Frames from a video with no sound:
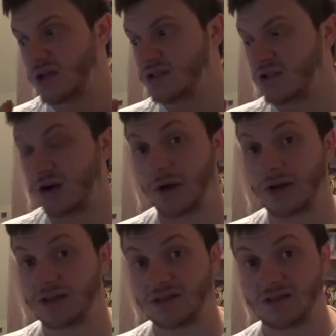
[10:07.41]
so I
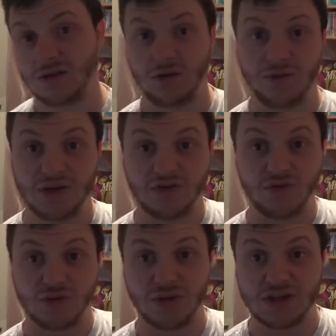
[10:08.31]
went to
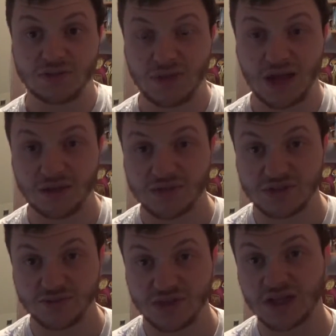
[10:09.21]
PS4 to play some
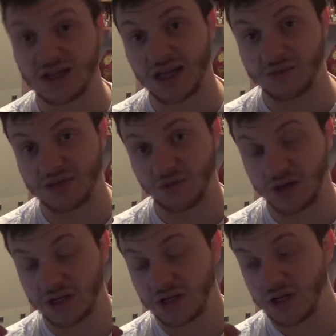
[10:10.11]
games, particular games anyway,